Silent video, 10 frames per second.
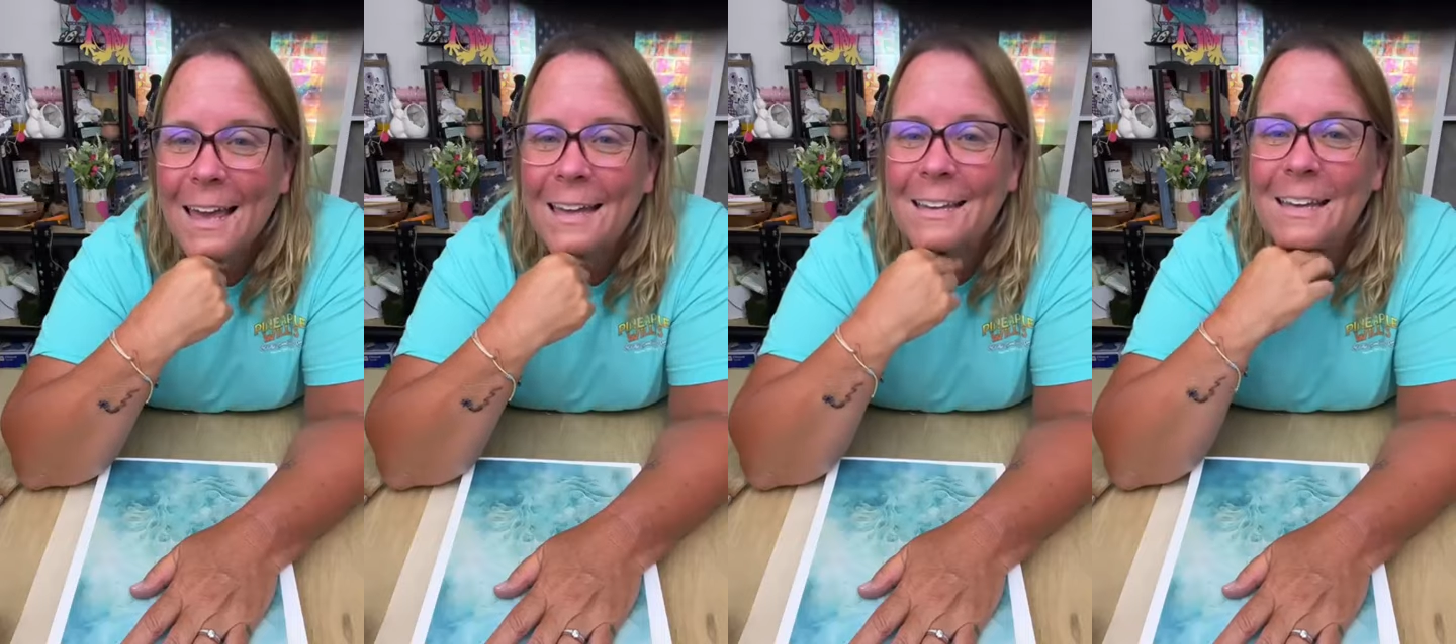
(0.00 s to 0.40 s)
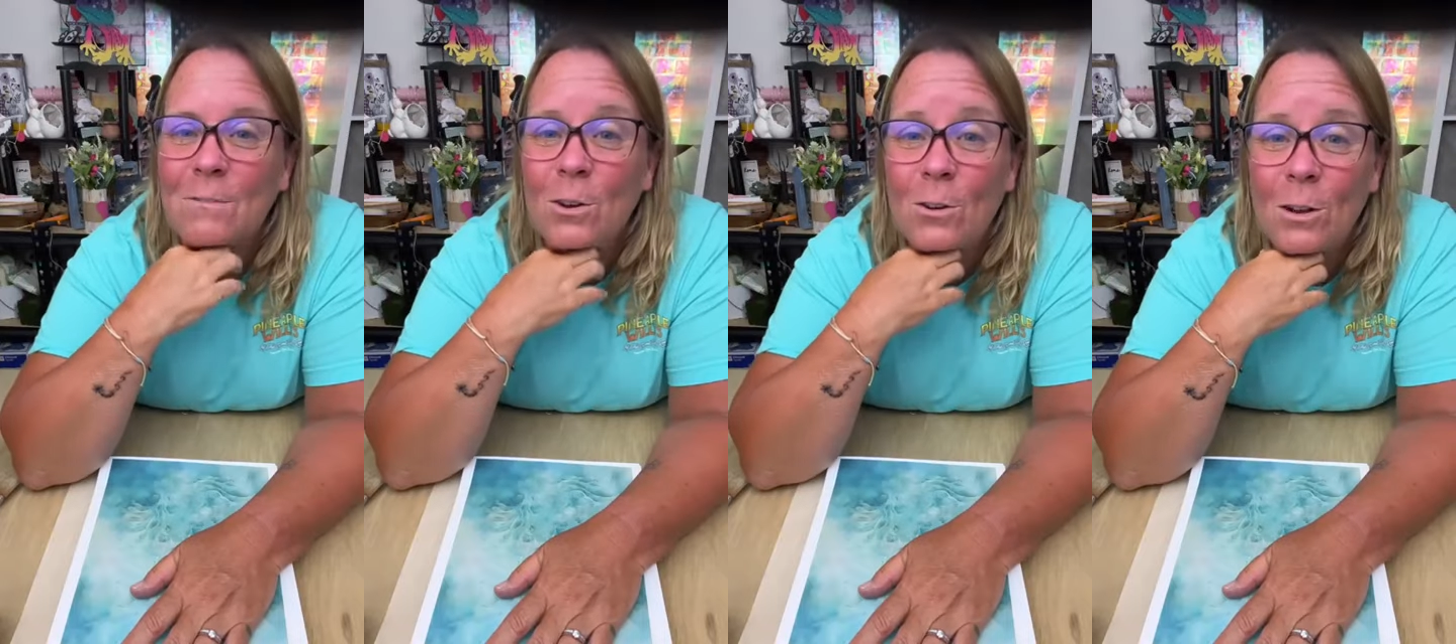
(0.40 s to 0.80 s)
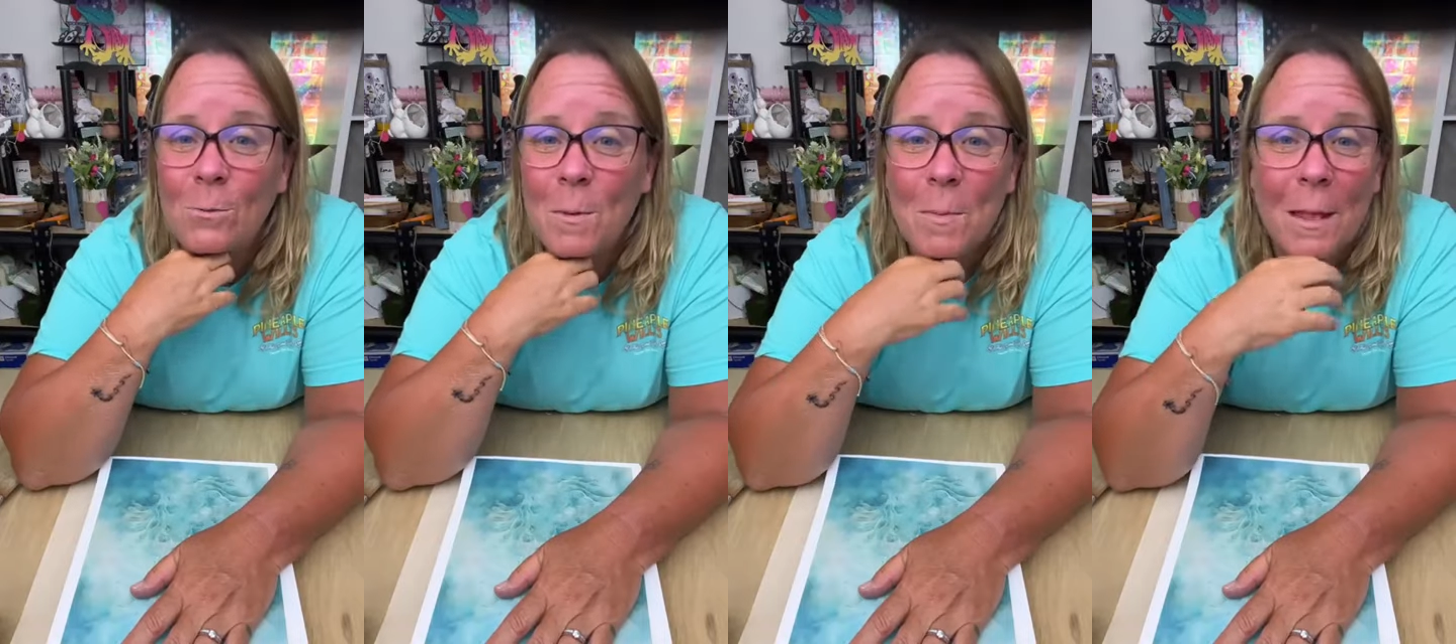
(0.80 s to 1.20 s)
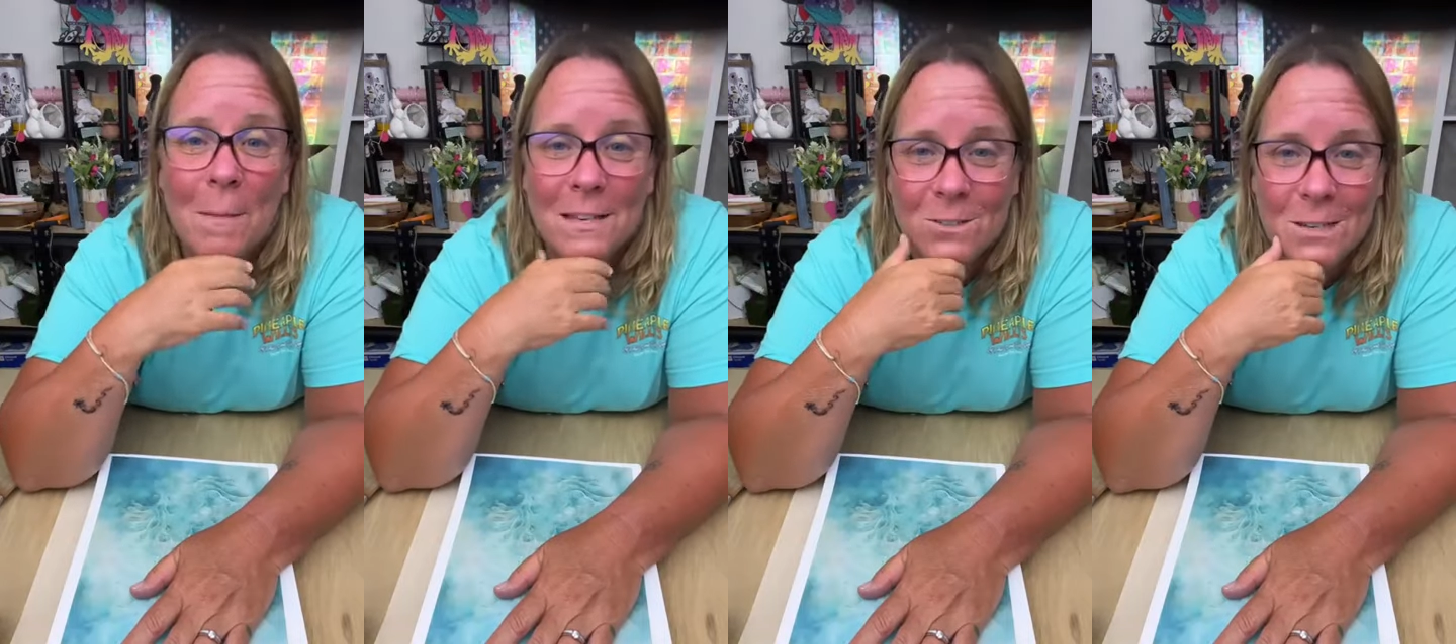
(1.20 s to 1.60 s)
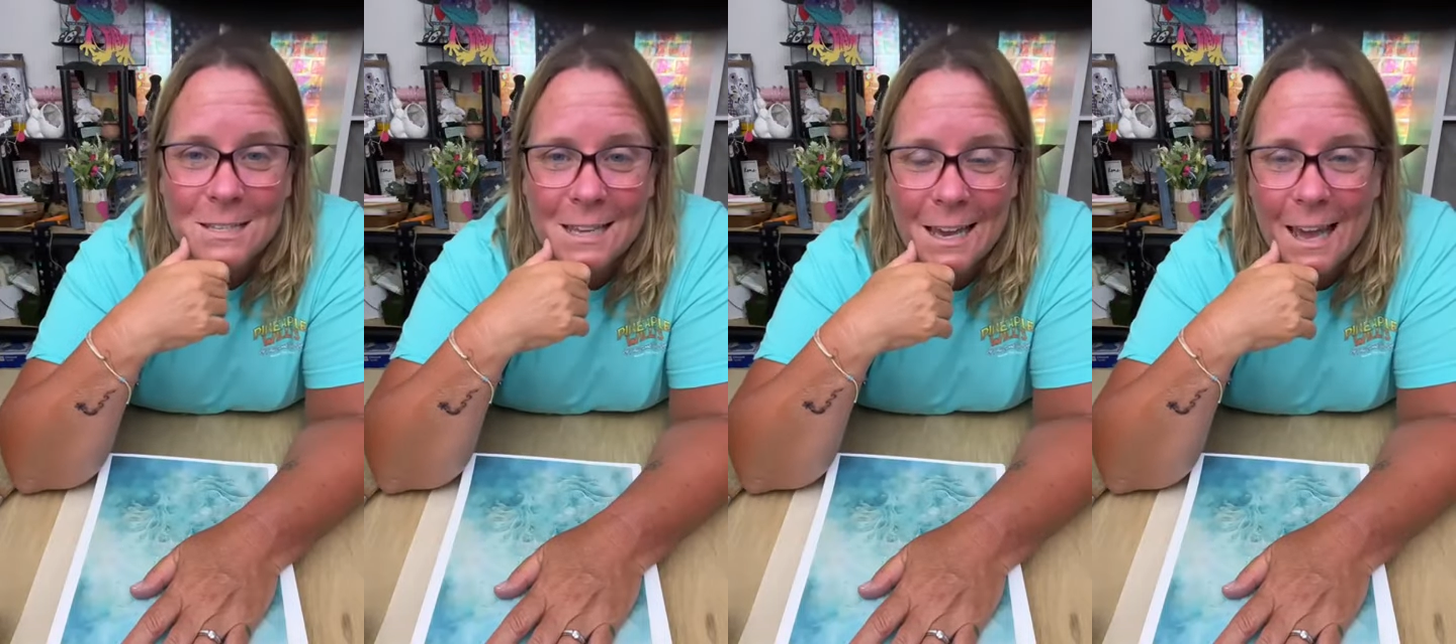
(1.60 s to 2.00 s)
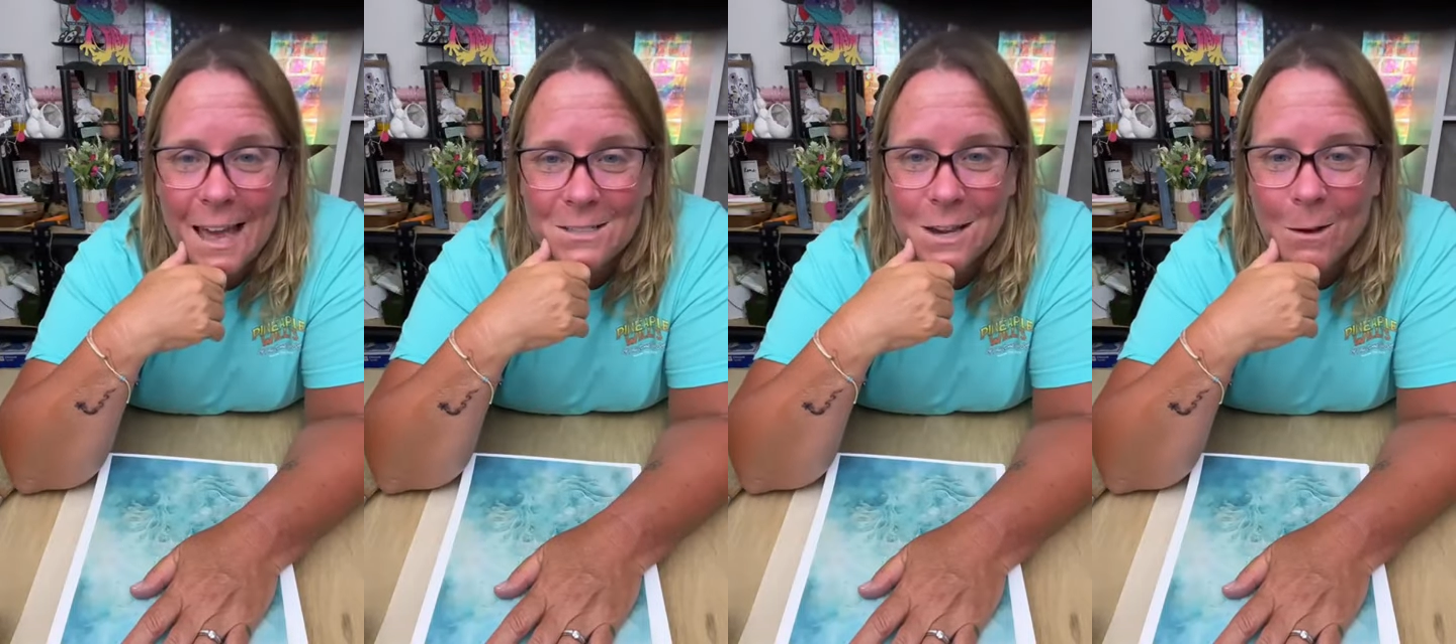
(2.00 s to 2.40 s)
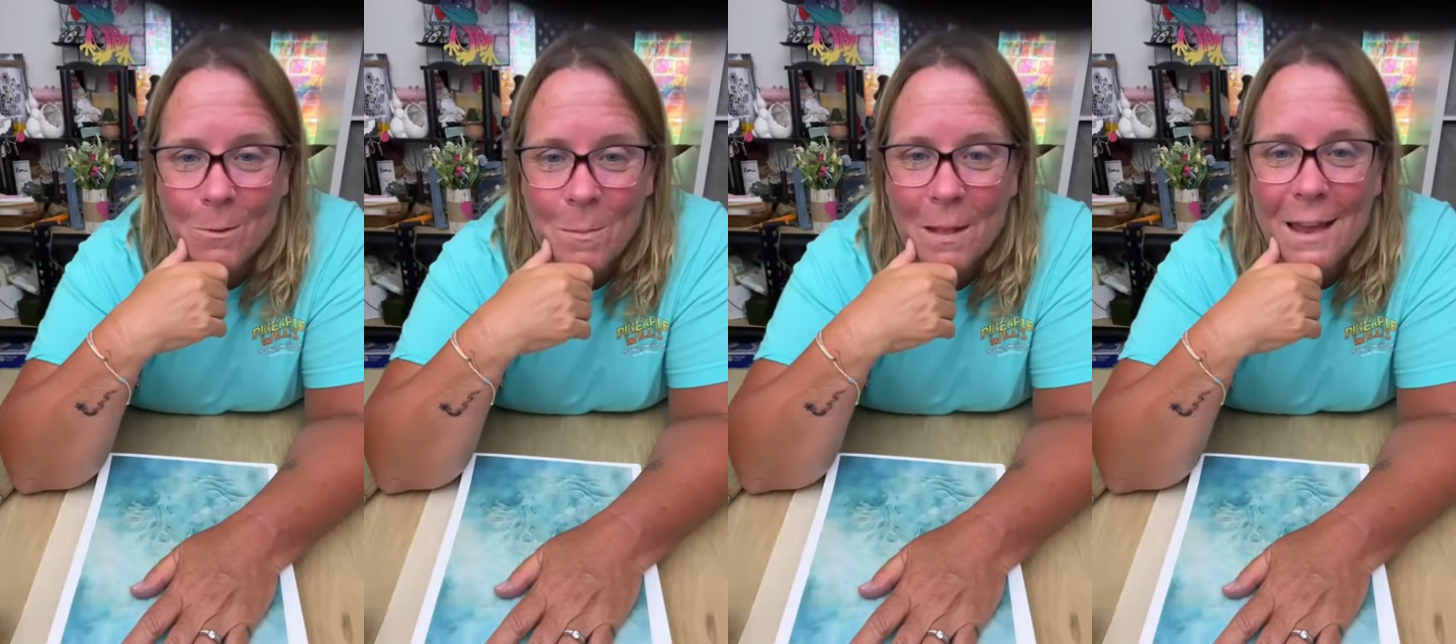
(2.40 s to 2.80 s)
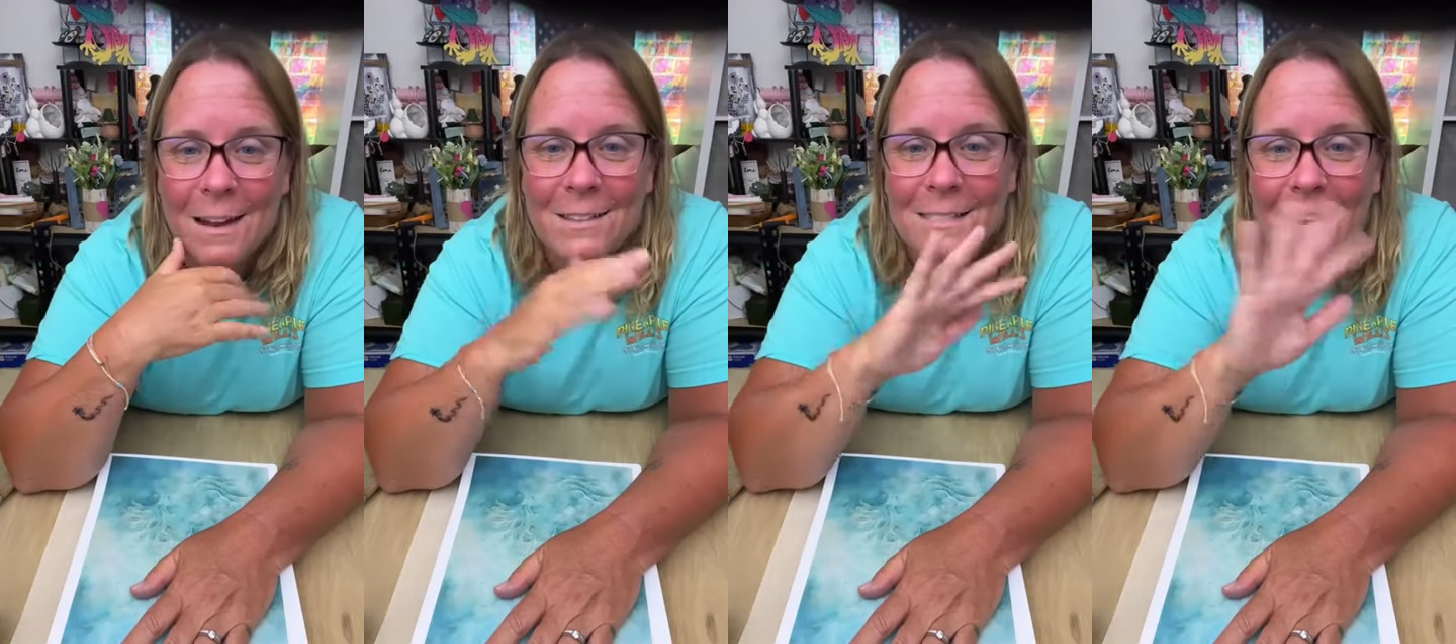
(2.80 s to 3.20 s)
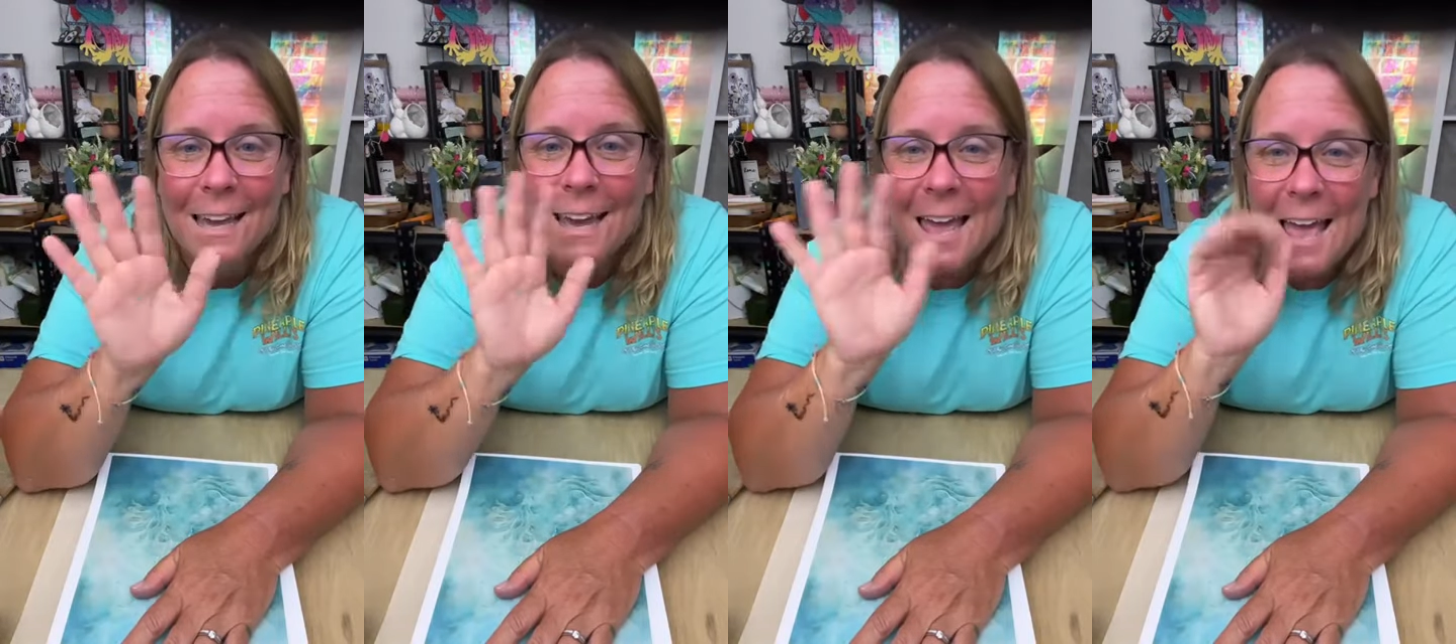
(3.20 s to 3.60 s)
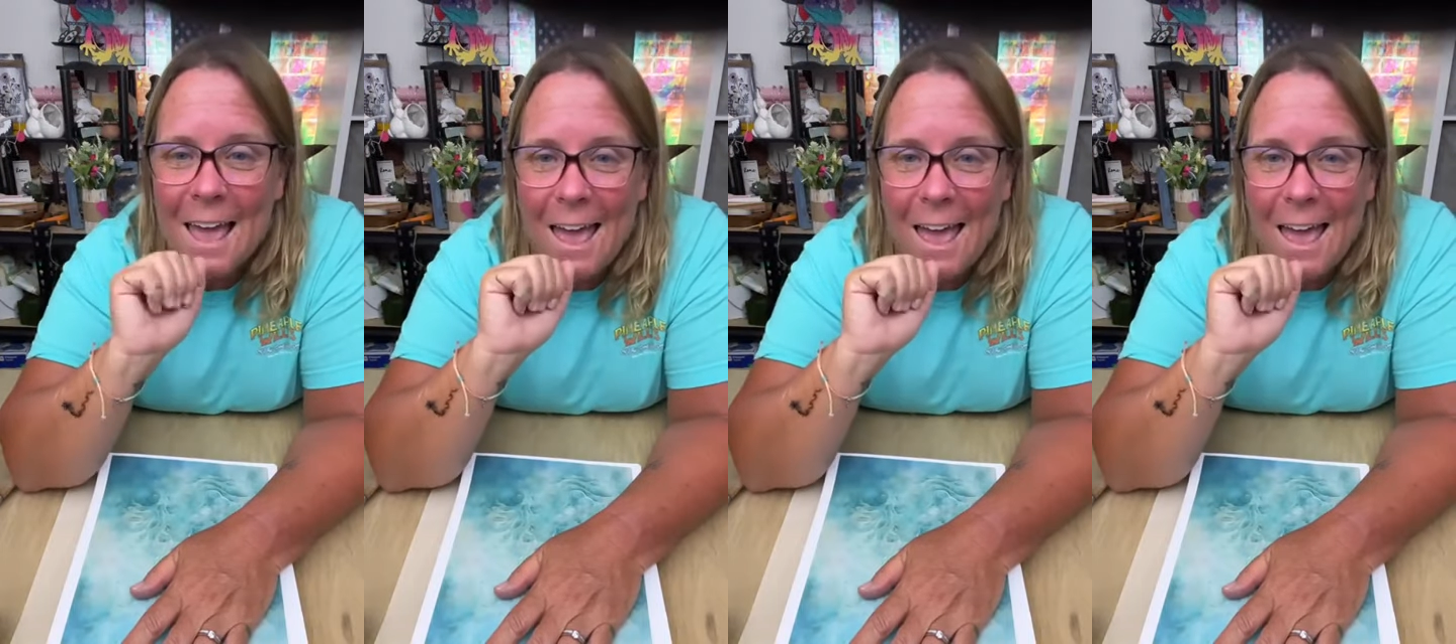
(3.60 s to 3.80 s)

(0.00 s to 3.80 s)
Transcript: And if you're on replay, make sure you say hashtag replay and I'll say